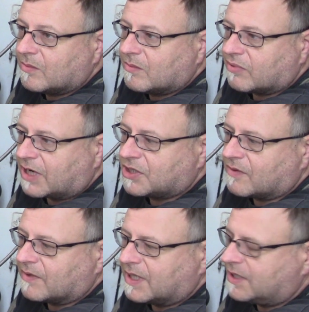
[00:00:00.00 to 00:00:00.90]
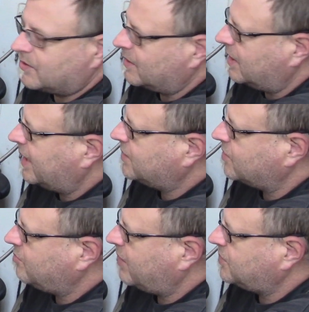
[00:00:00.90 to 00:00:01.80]
pressure release, or the
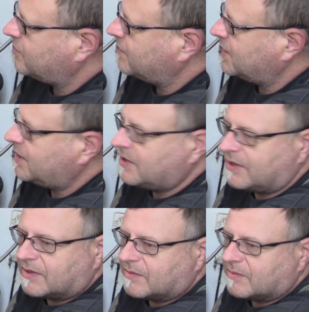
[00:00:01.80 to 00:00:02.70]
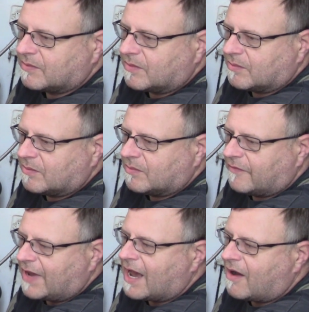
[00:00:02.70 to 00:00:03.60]
electric pressure release
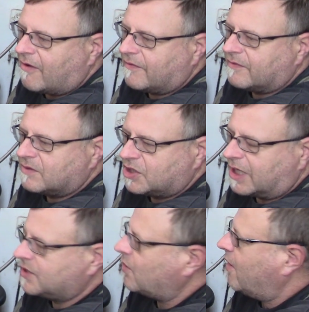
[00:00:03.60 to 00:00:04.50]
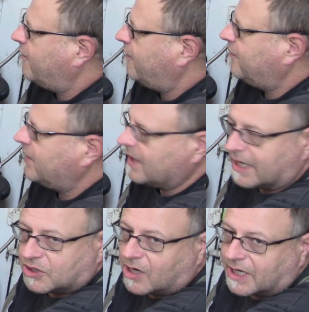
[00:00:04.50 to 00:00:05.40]
valve, shuts off the
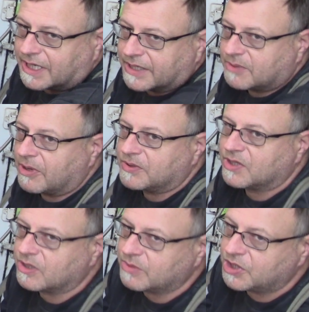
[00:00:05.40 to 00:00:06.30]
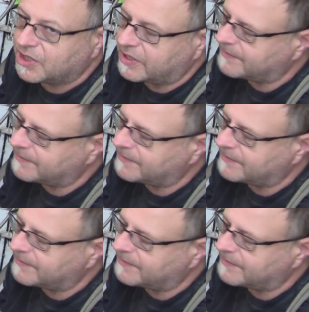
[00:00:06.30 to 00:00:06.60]
electronic gizmos in the machine.